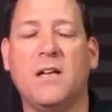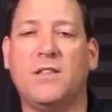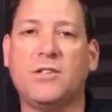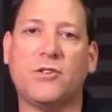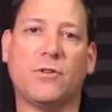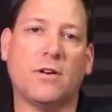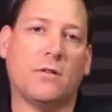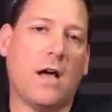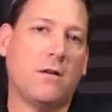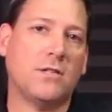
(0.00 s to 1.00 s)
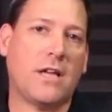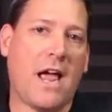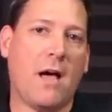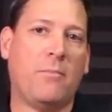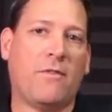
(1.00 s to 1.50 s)
This circuit allows the
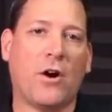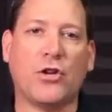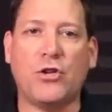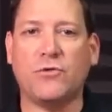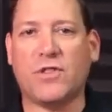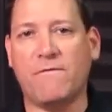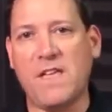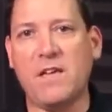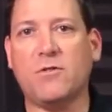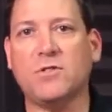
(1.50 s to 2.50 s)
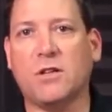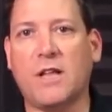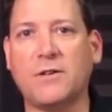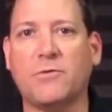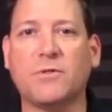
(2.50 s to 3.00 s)
amplifier to use the vehicle's
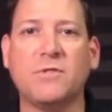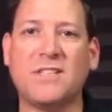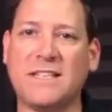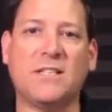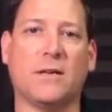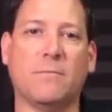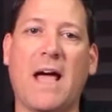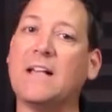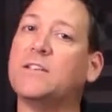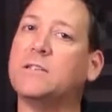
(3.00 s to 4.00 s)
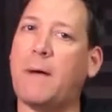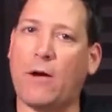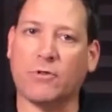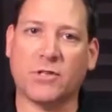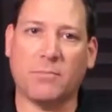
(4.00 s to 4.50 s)
electrical system as its
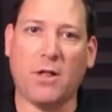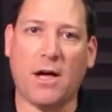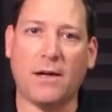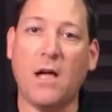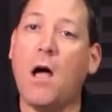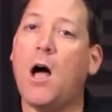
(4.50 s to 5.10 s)
power supply,